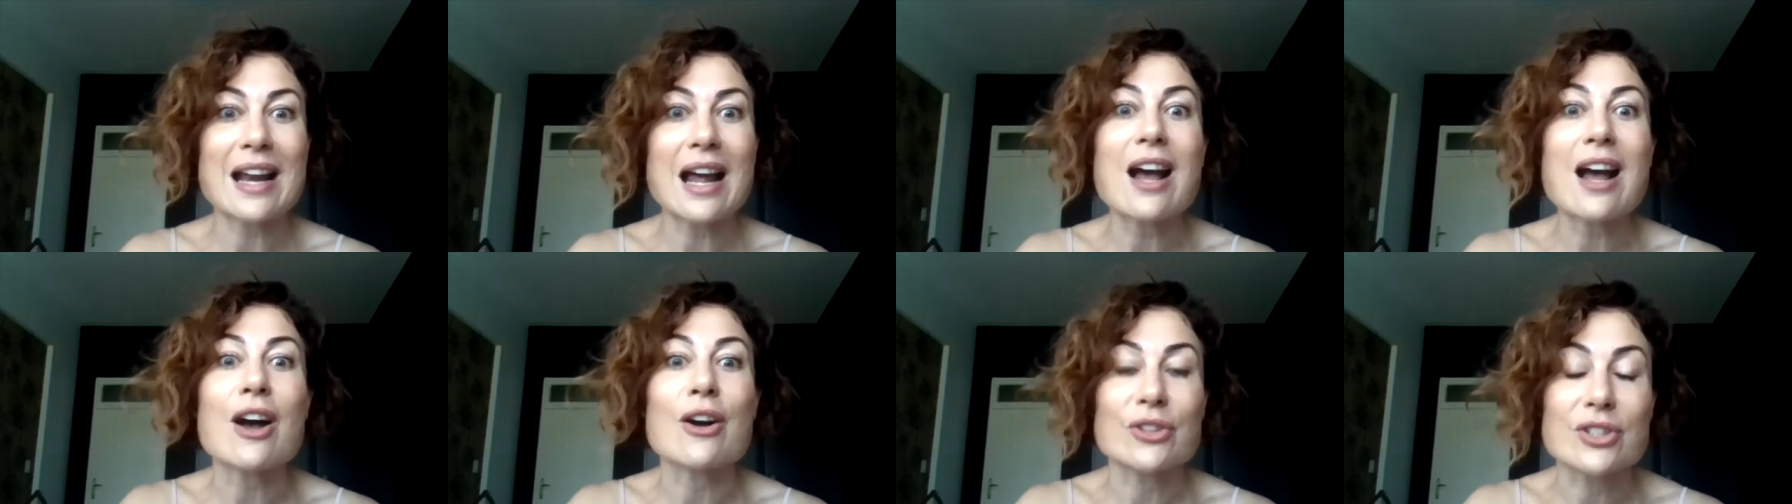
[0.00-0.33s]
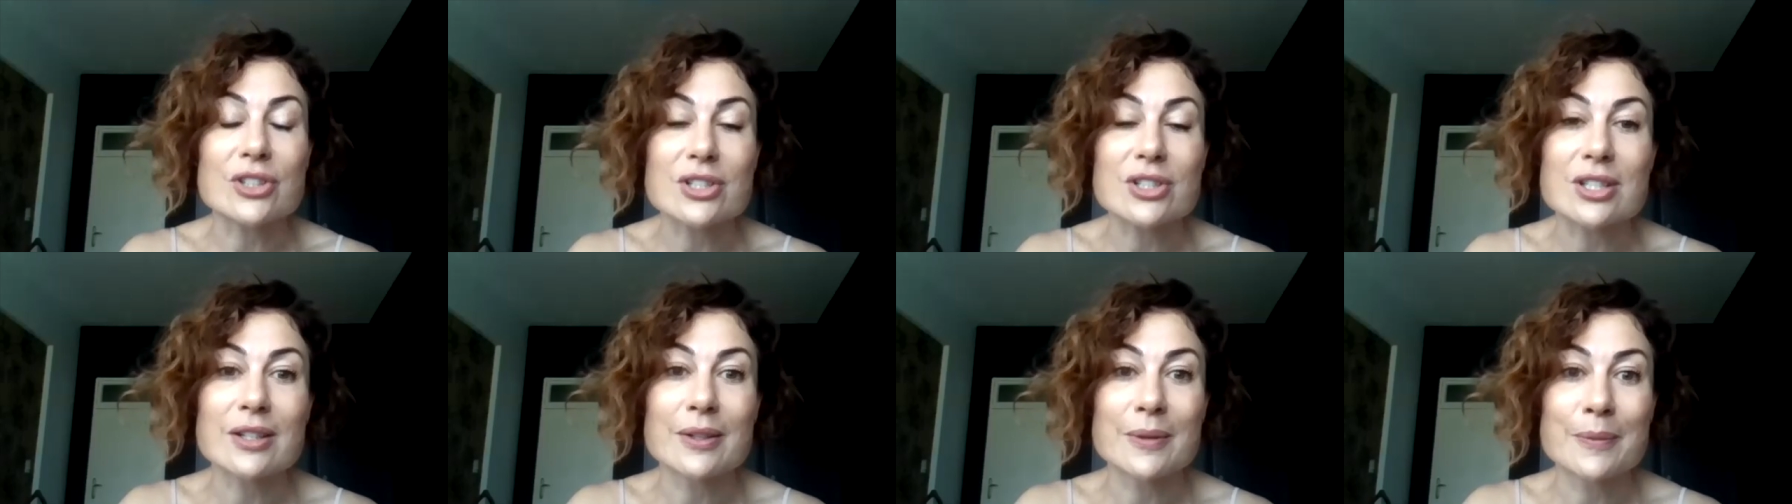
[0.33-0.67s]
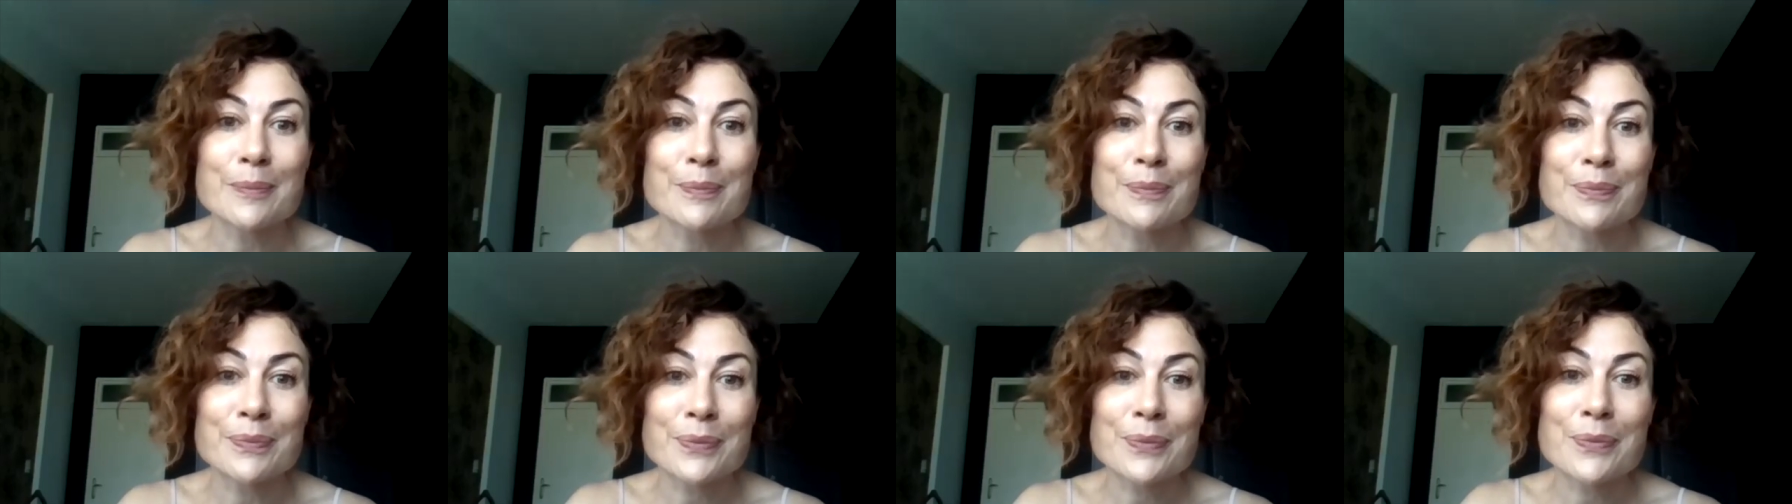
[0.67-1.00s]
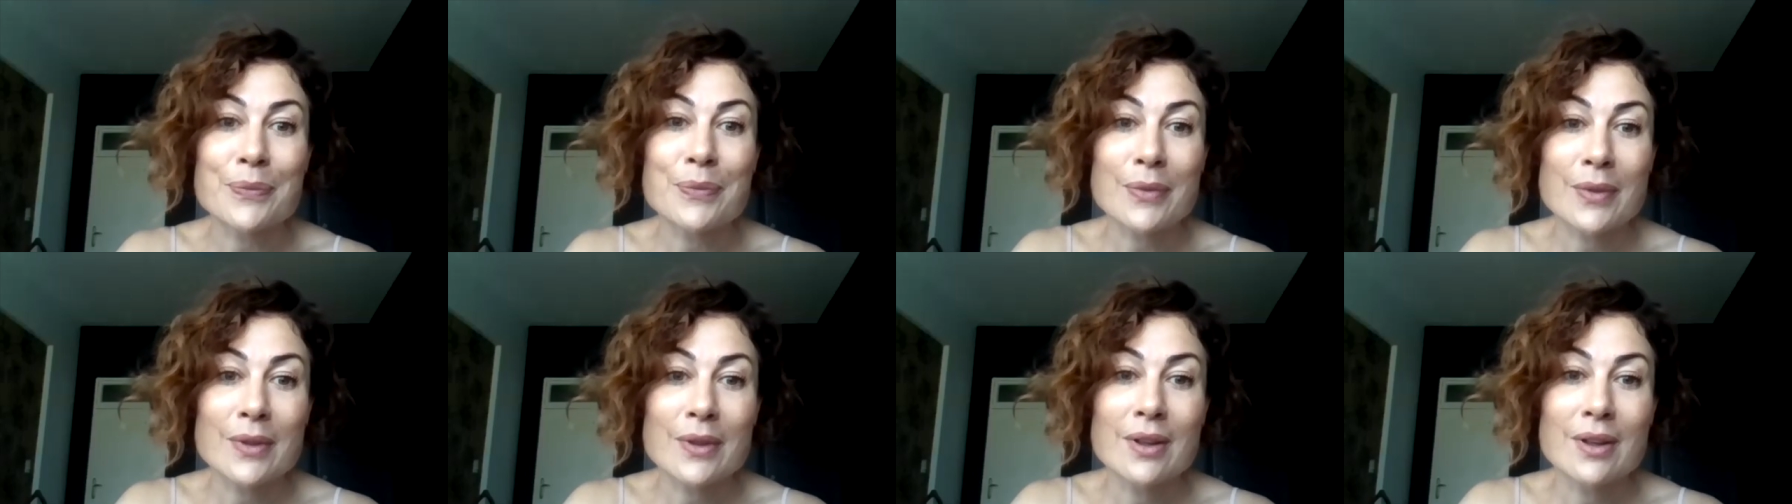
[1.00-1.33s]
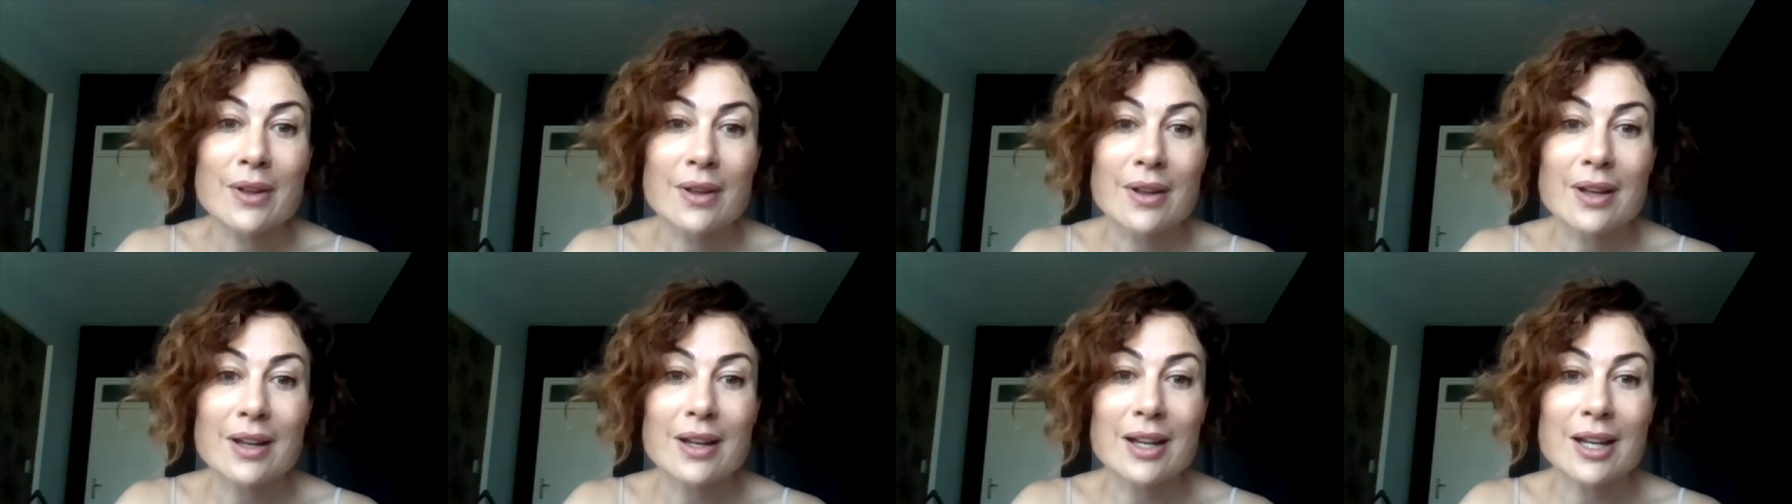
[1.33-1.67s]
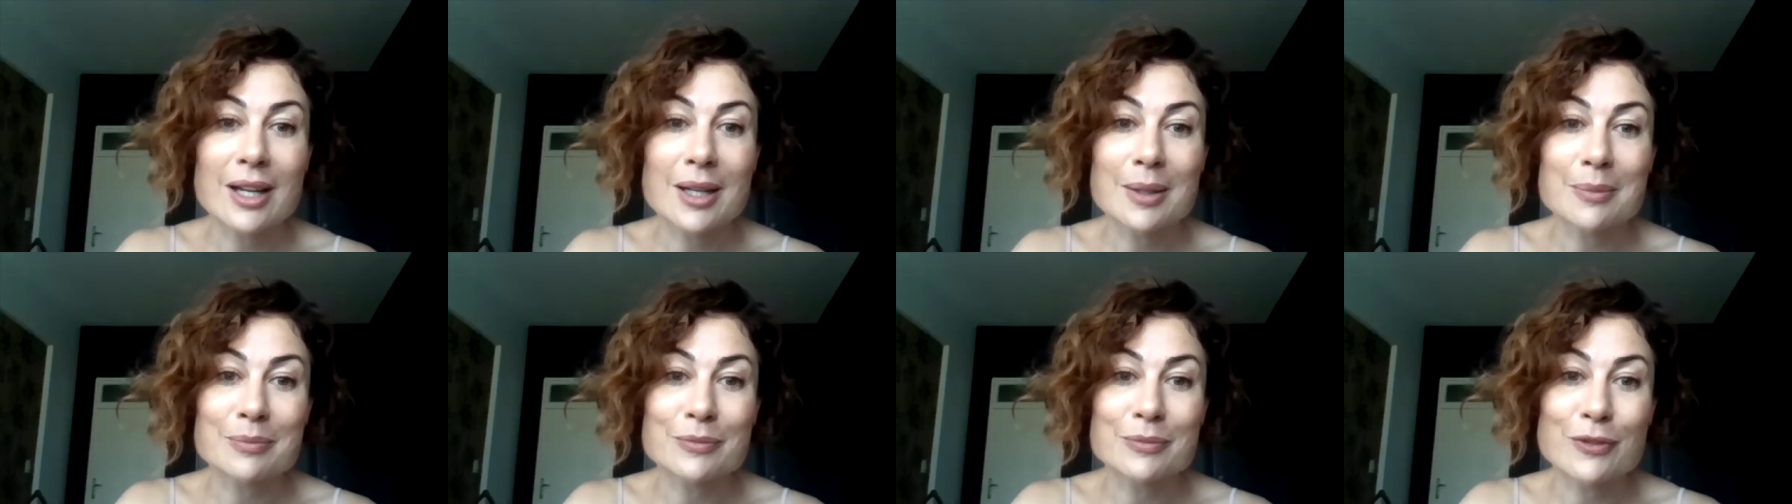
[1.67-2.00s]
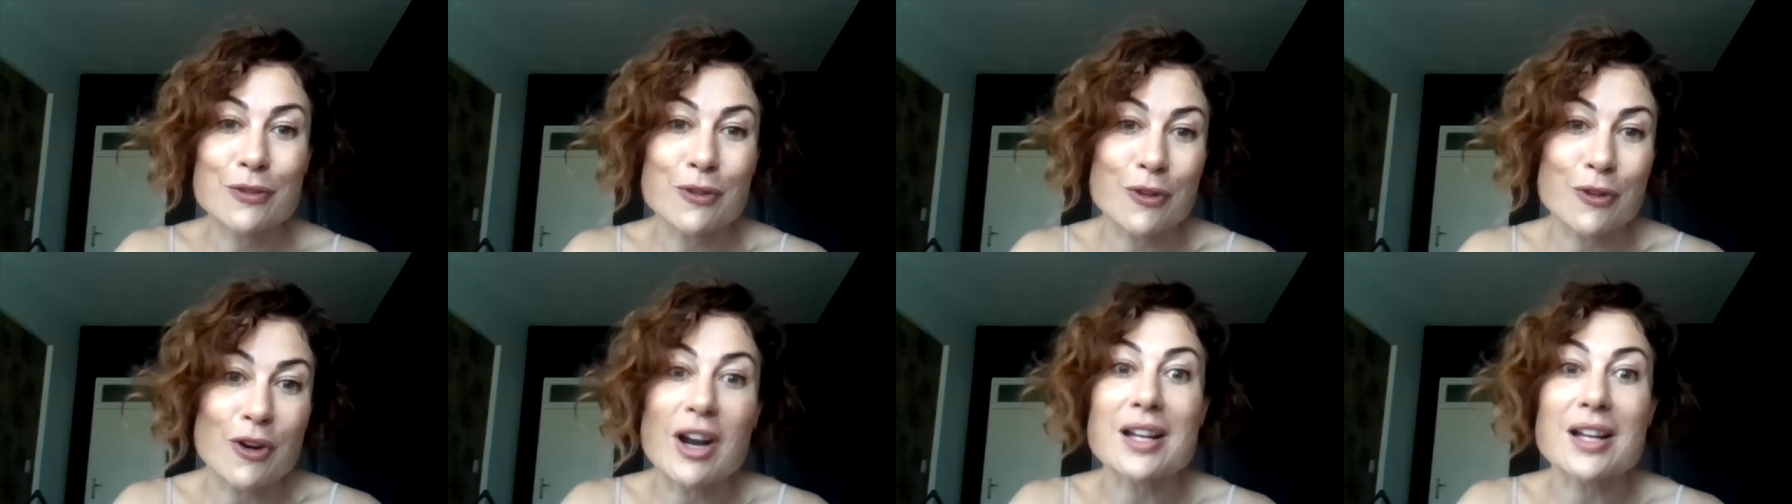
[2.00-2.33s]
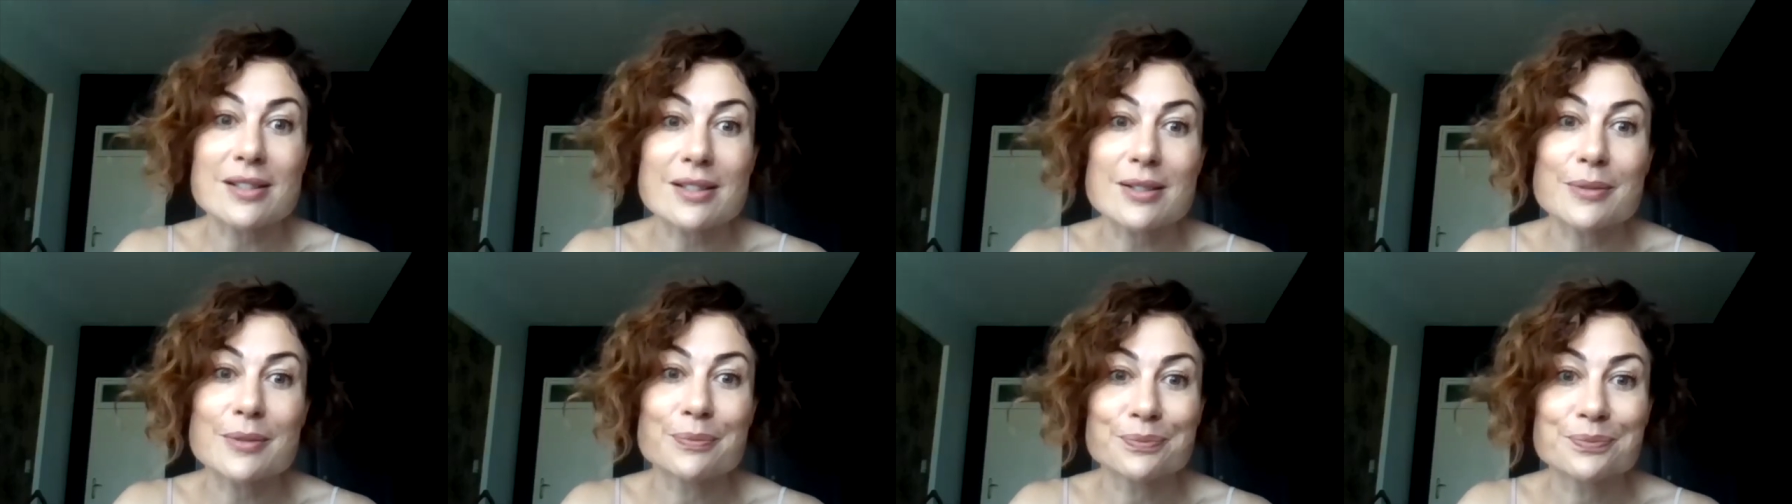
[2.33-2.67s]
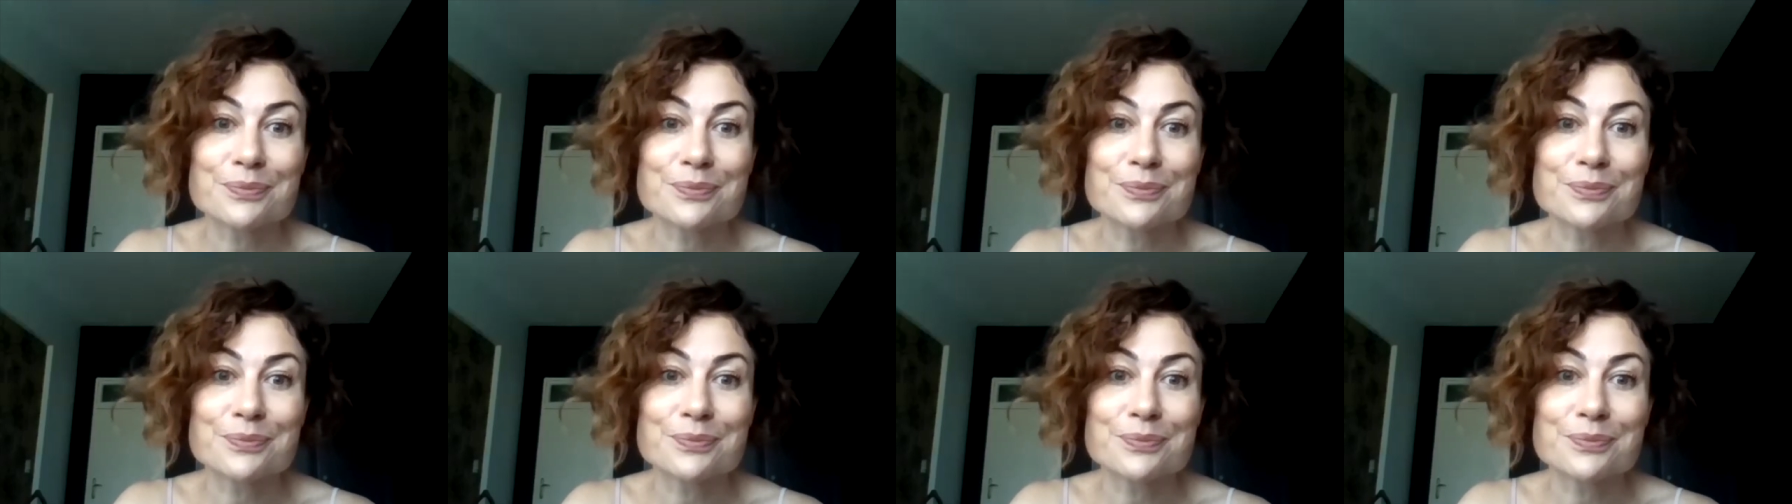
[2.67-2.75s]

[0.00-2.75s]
out um, no, exactly. for us